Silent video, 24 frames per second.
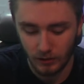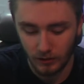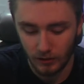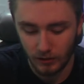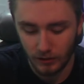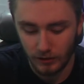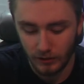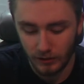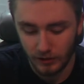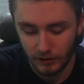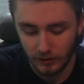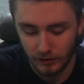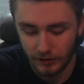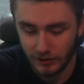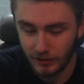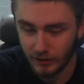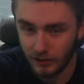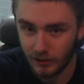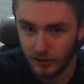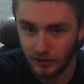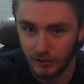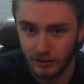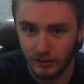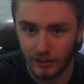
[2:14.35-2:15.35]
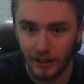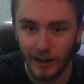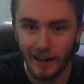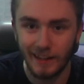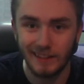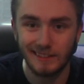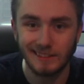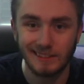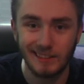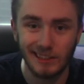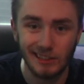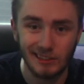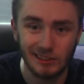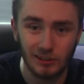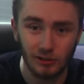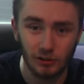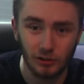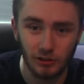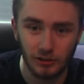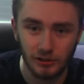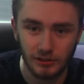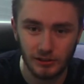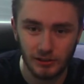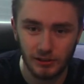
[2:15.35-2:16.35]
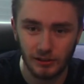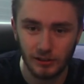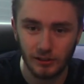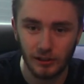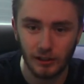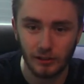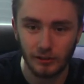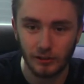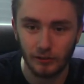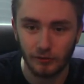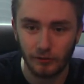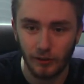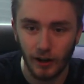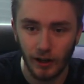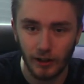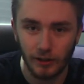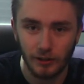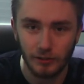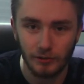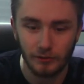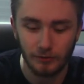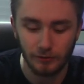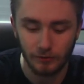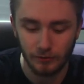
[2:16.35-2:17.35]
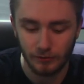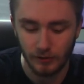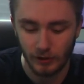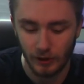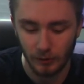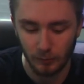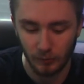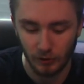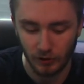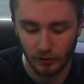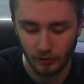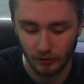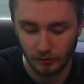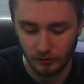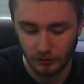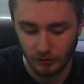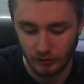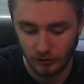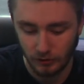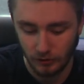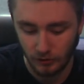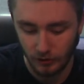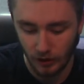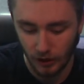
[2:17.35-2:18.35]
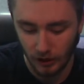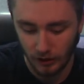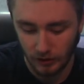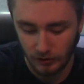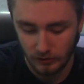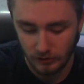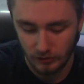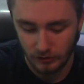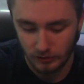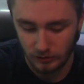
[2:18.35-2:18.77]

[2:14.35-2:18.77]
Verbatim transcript: in the in Canon's DSLRs and like the 5D Mark uh,